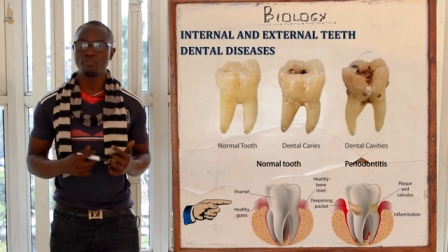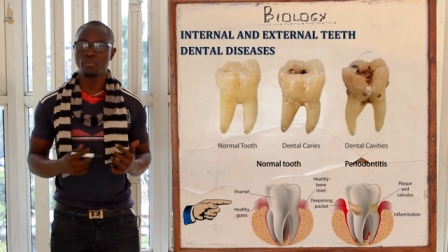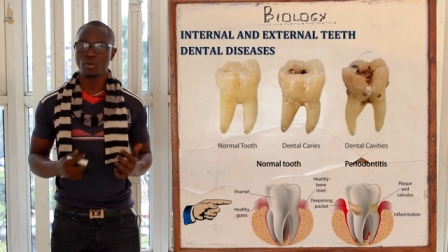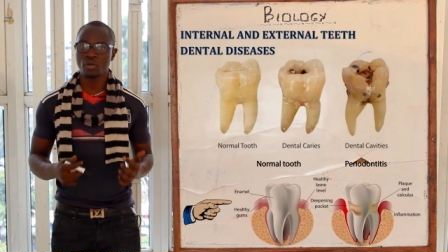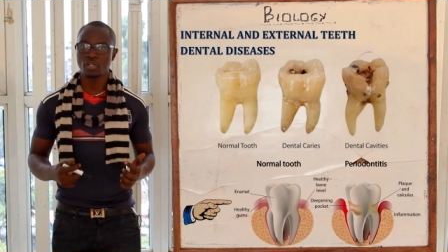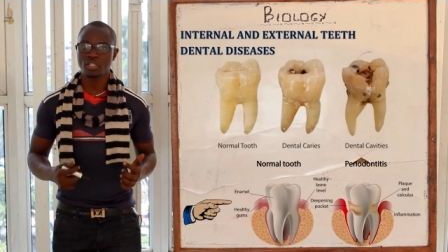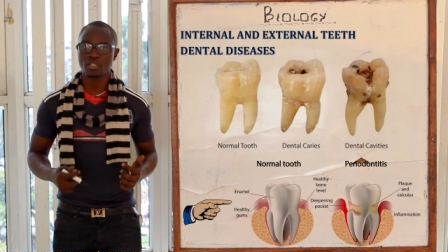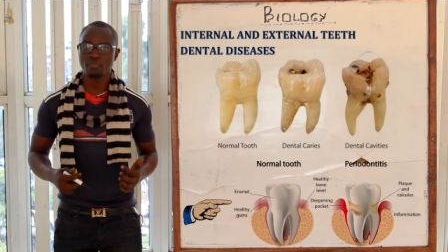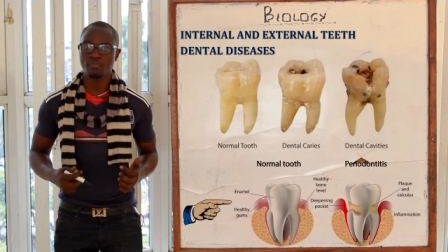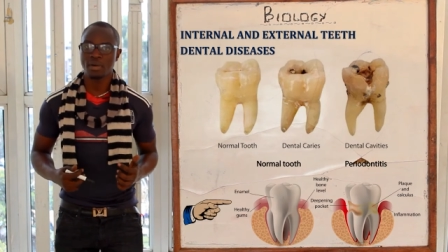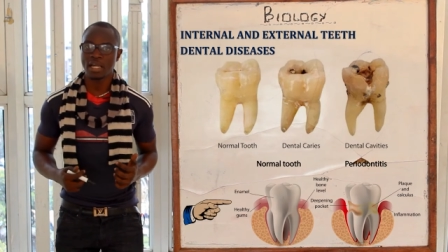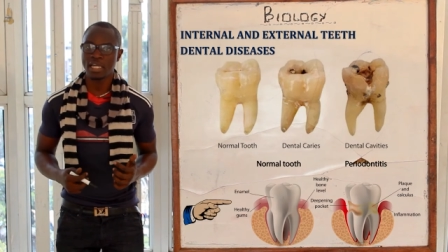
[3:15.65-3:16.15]

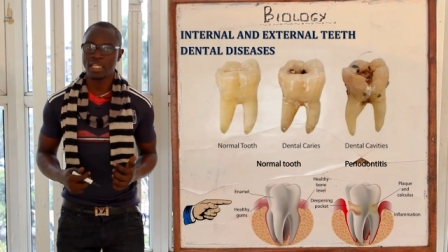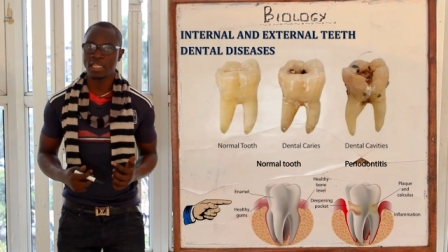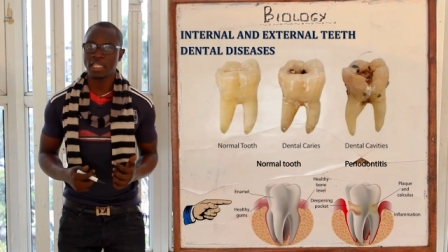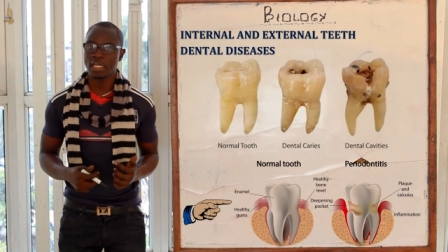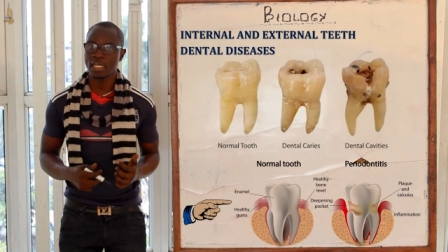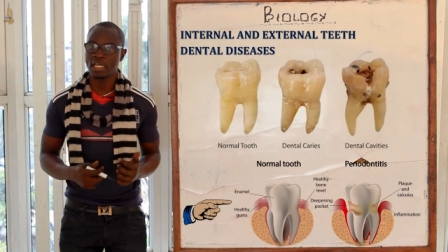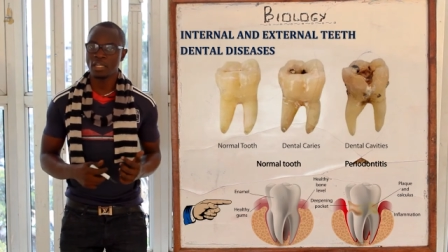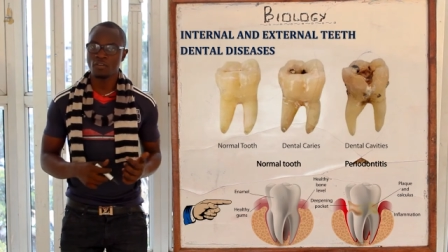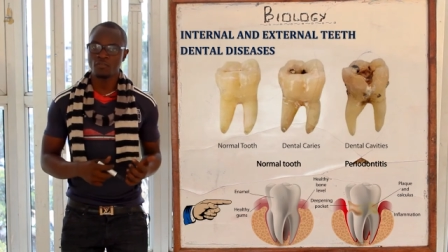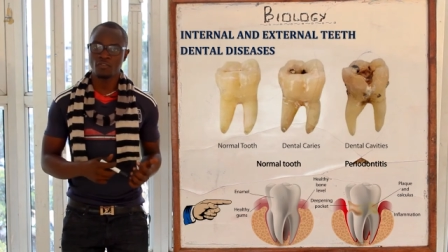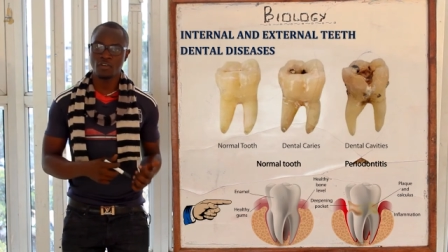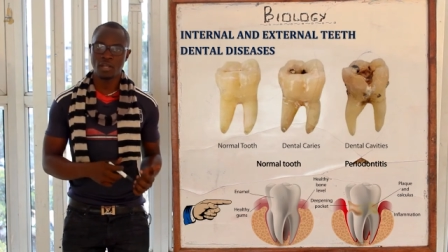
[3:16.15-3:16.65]
brought by
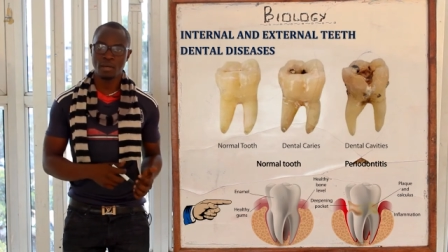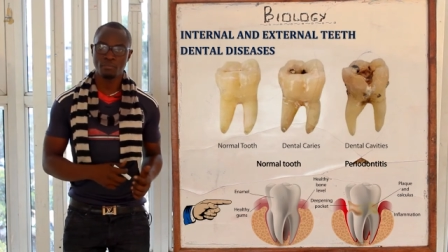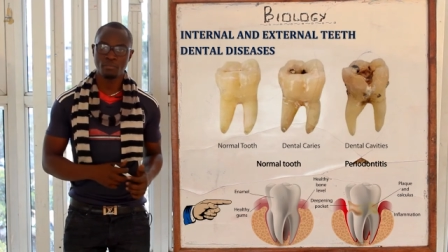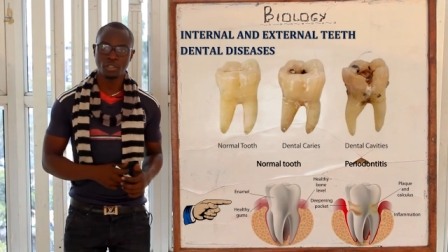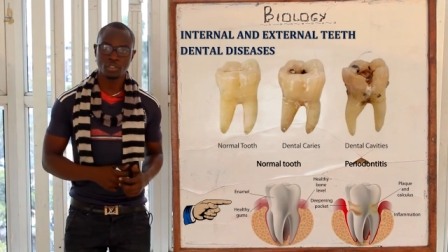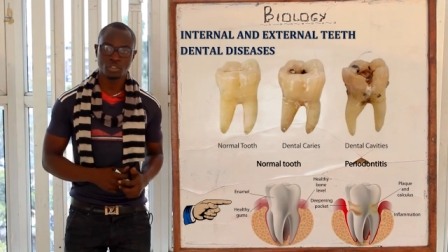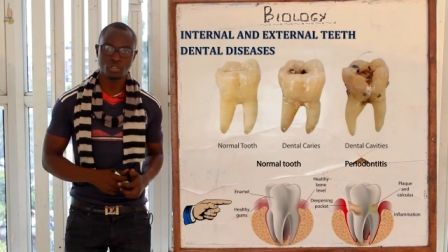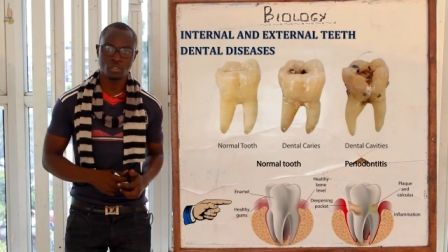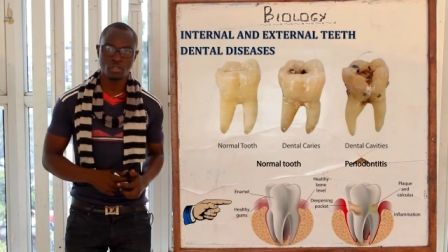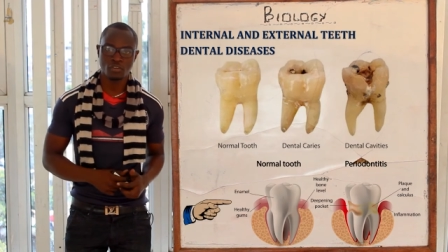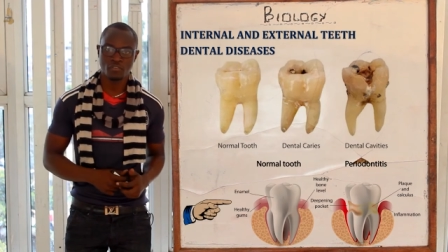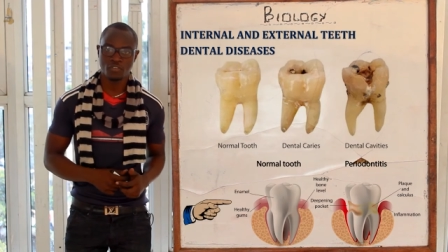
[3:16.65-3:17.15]
the
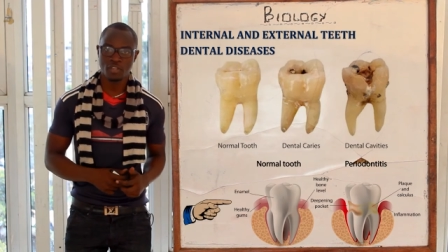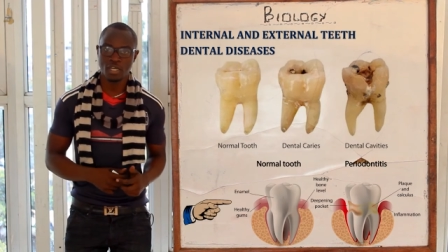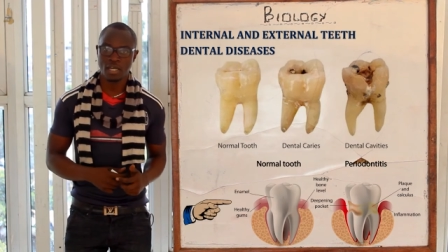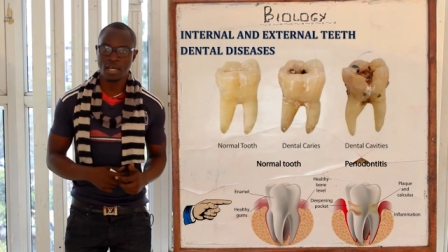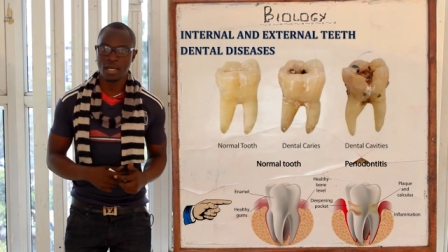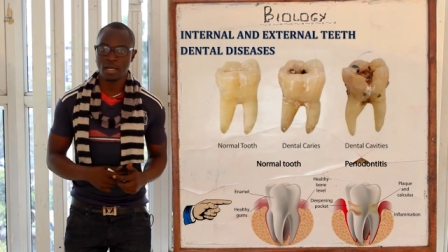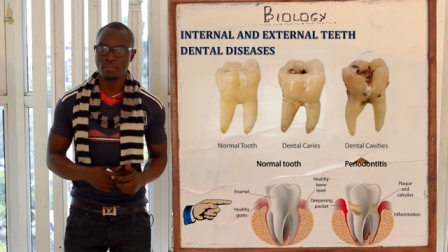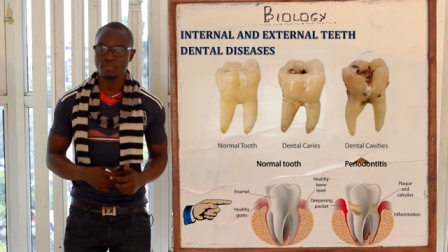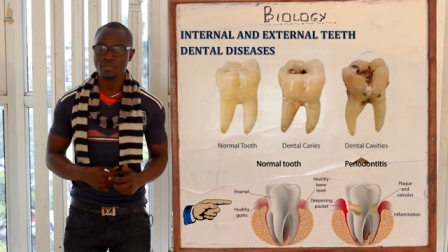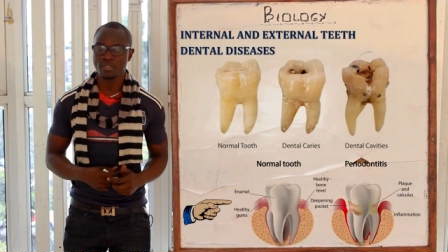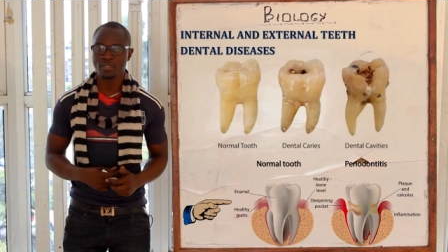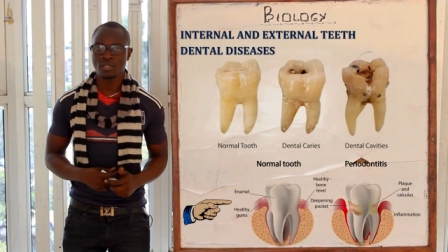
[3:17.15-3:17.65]
inflammation of the
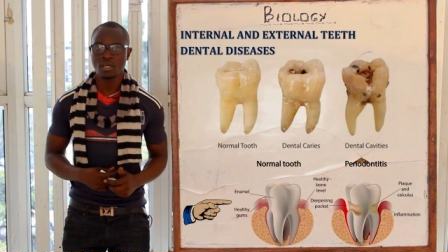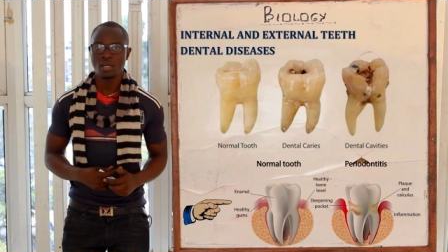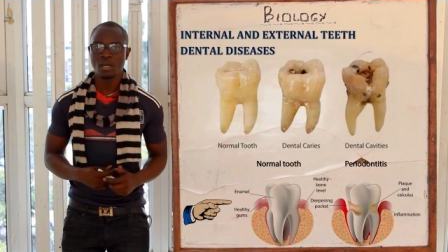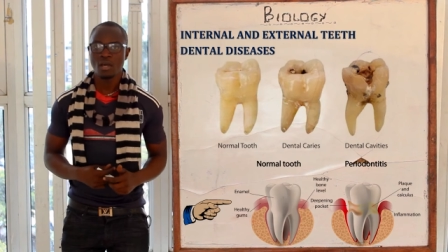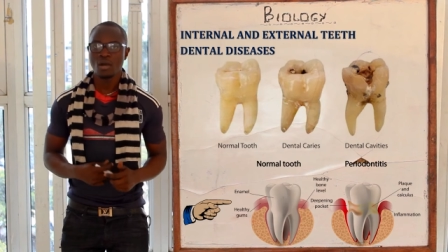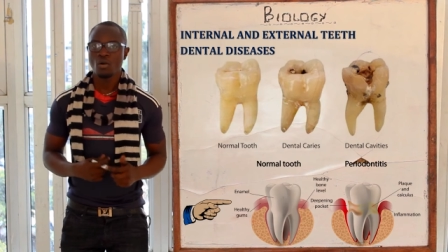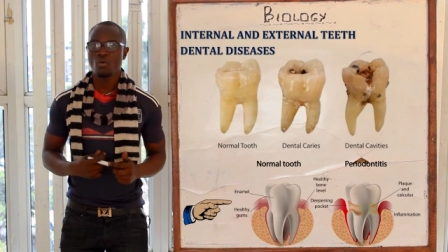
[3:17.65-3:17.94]
gums,